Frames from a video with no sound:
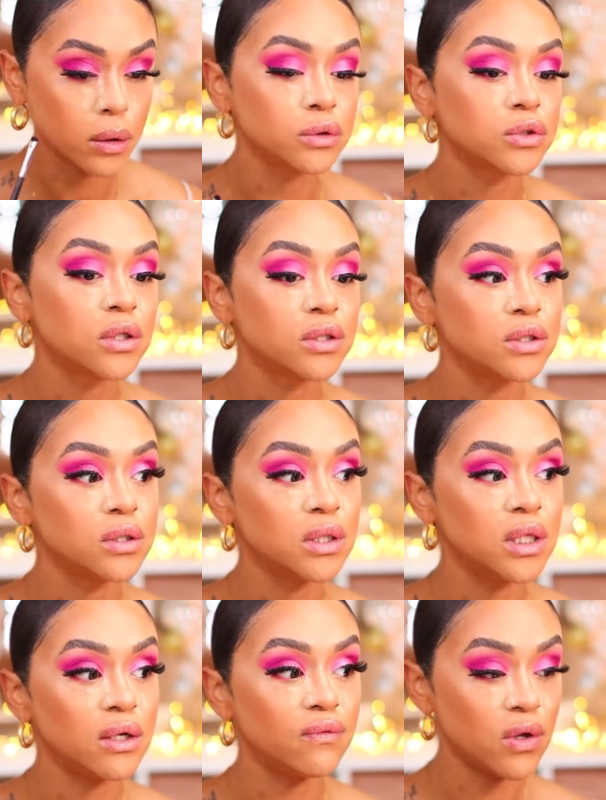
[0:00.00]
just to
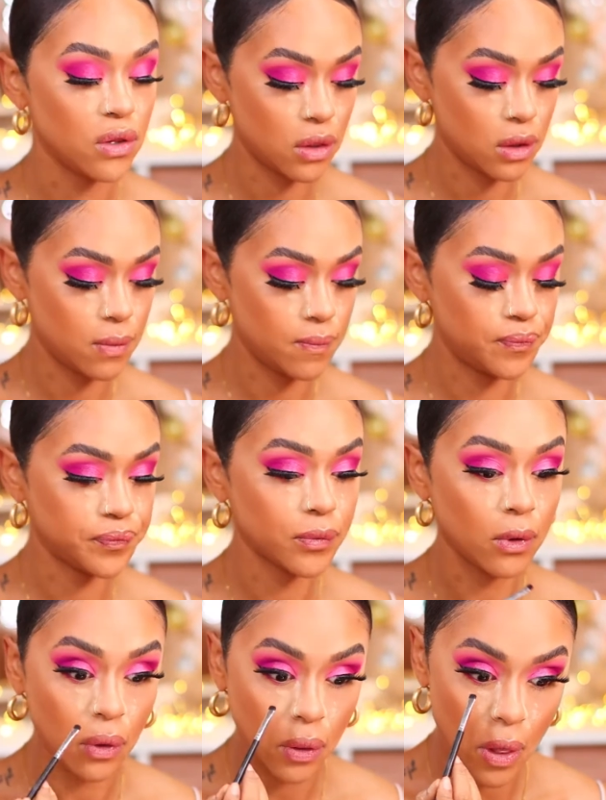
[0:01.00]
give it
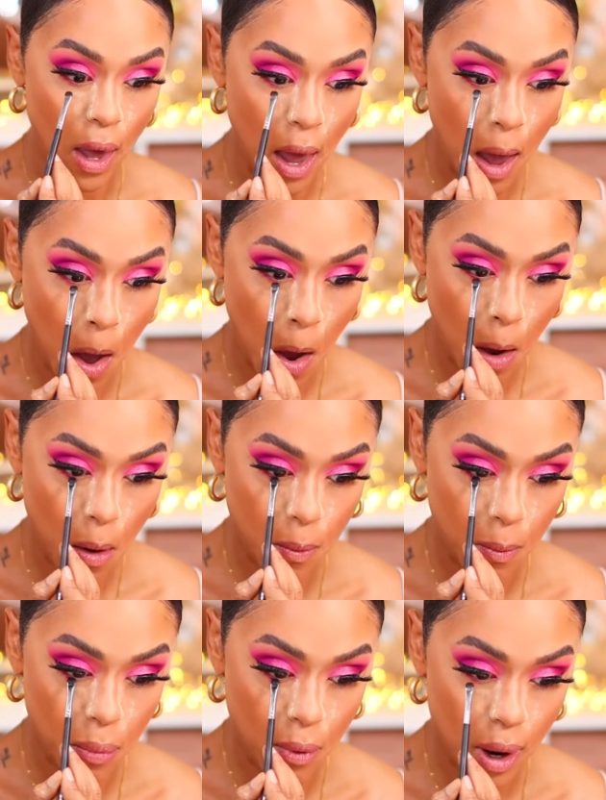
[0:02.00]
that
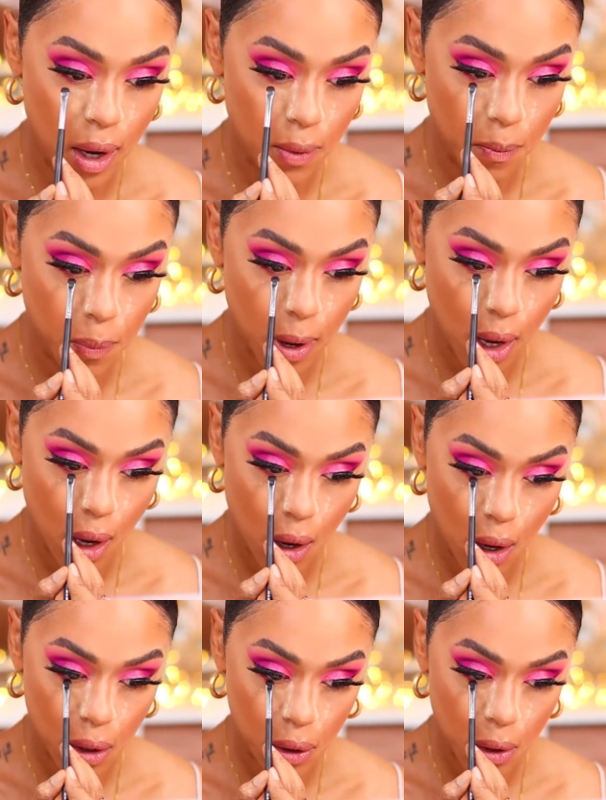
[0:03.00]
bright pink
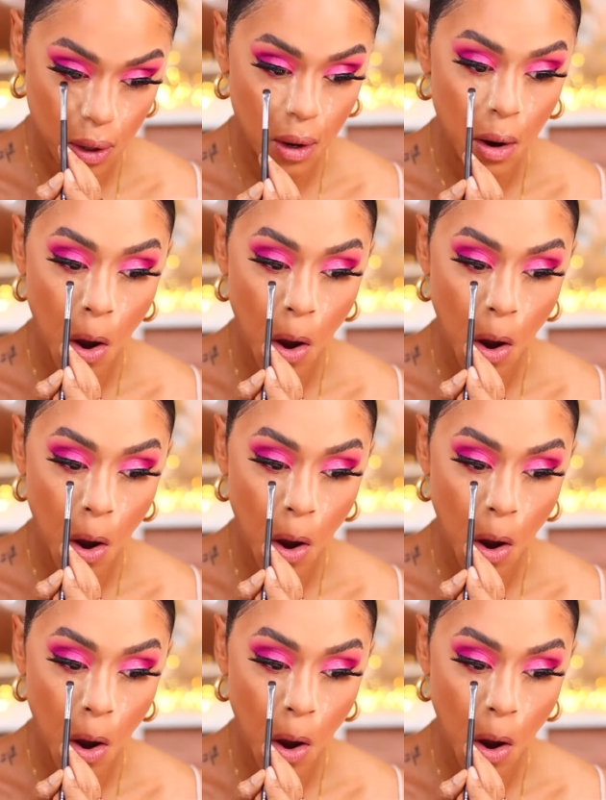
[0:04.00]
color.